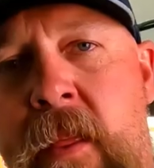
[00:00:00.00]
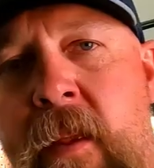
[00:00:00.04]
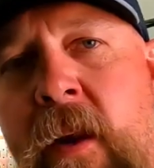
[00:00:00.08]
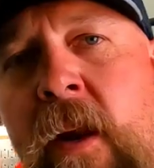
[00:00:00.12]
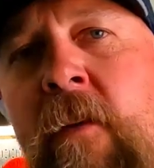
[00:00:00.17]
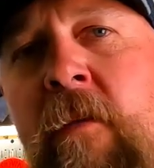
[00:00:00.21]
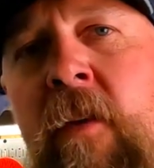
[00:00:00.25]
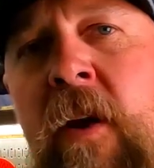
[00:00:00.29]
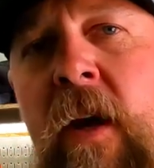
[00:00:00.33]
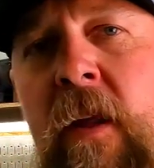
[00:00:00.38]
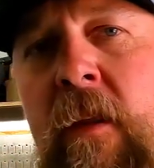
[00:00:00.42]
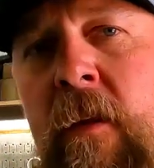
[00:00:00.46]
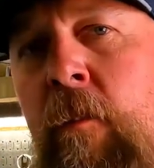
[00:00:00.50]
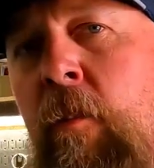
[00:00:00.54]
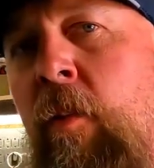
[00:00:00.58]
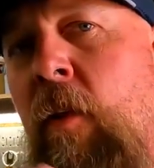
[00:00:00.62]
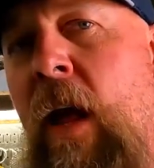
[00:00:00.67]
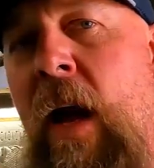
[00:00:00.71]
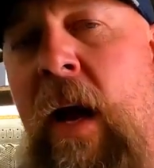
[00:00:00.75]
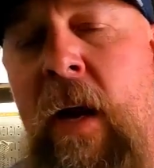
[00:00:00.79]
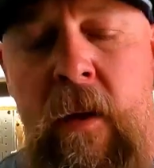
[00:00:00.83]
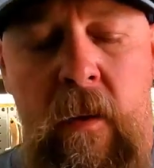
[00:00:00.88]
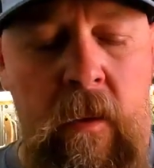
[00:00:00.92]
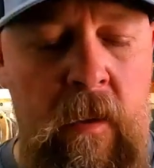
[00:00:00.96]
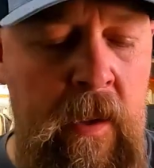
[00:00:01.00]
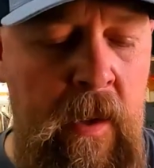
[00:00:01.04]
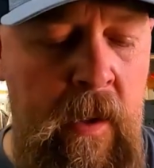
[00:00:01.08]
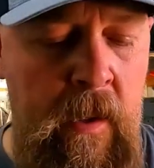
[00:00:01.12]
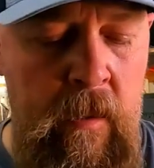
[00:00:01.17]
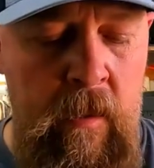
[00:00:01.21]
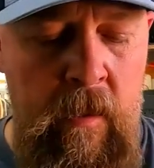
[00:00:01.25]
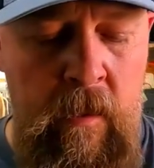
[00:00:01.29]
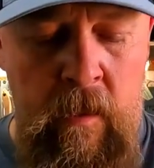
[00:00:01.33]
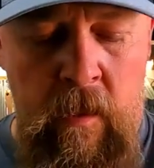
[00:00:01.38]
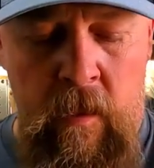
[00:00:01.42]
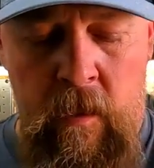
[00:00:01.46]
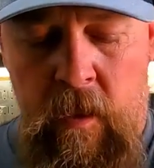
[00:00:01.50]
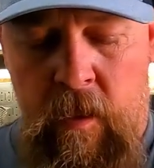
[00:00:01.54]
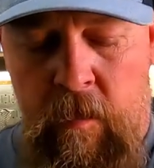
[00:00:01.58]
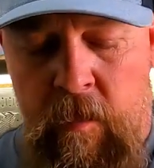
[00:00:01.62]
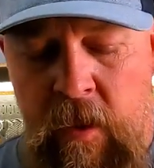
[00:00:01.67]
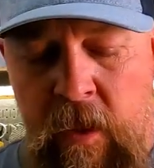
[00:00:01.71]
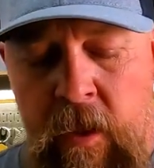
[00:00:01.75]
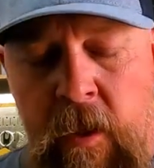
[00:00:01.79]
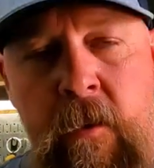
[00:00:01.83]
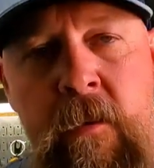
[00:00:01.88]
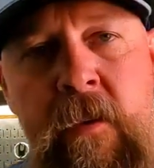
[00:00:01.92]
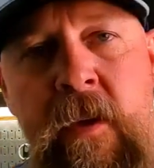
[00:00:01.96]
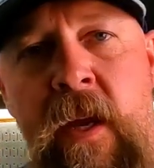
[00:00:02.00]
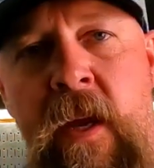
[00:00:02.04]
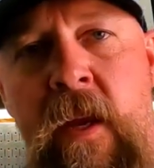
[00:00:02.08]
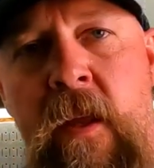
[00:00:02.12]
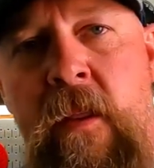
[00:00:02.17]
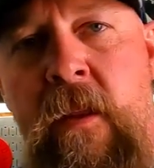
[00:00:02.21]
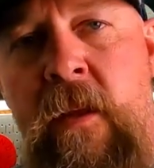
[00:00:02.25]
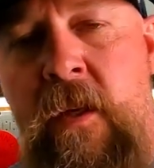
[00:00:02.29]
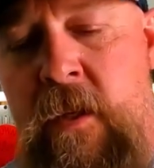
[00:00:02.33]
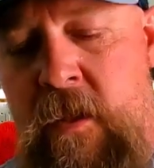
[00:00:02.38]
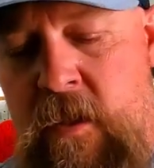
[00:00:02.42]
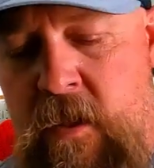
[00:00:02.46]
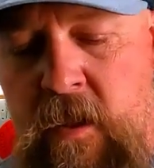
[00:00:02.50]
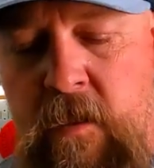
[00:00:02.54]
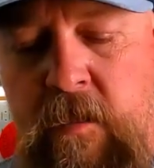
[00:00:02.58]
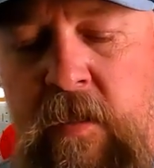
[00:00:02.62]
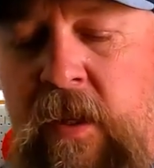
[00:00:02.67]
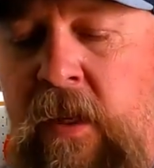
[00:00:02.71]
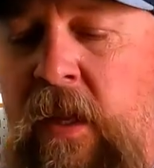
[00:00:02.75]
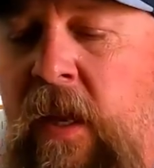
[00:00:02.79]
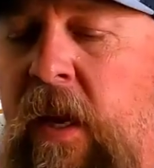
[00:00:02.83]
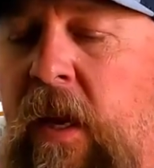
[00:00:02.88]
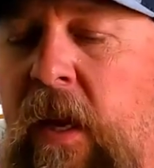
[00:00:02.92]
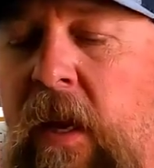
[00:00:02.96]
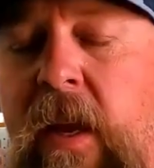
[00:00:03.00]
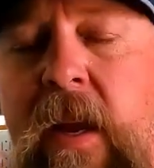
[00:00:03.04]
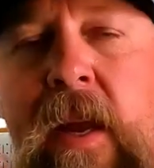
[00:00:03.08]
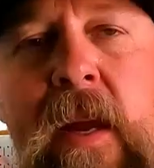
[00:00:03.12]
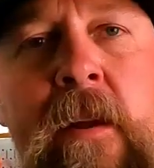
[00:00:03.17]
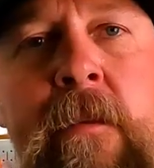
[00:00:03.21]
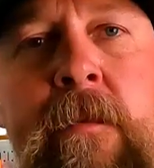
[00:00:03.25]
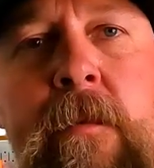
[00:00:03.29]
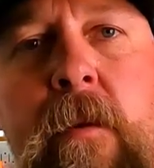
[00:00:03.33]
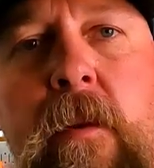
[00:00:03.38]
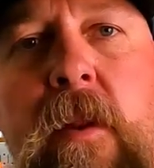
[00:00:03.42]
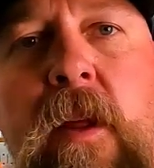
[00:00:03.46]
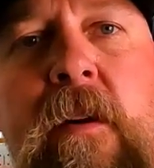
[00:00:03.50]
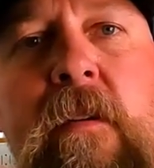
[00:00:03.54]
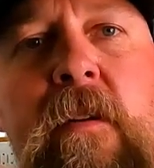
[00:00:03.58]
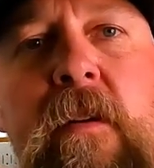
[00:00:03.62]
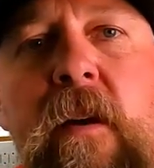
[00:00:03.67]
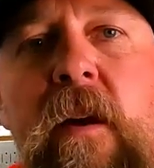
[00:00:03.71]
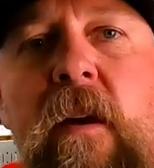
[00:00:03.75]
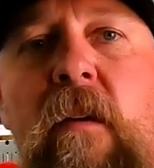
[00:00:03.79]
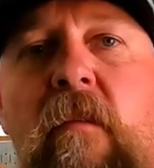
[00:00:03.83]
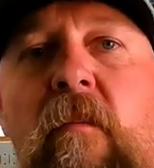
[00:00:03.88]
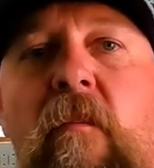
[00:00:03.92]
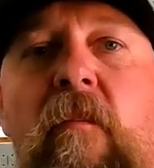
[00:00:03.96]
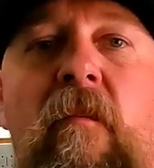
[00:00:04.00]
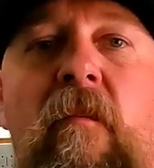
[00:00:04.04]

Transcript: that I've got the black layer on, I'm gonna go take this and I'm gonna take a handful of it and go